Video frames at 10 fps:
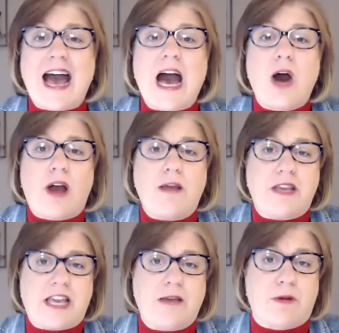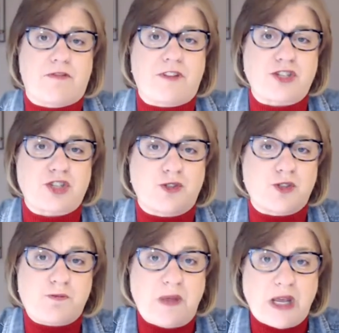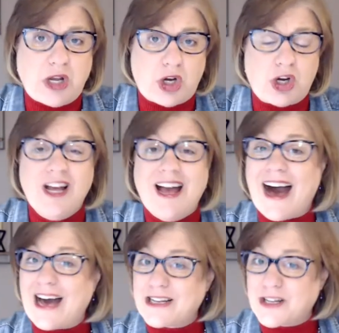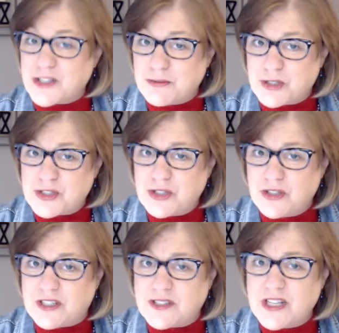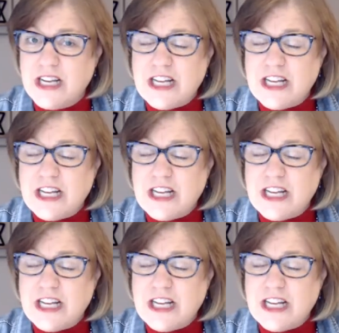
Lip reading: how I became a professional speaker on customer service,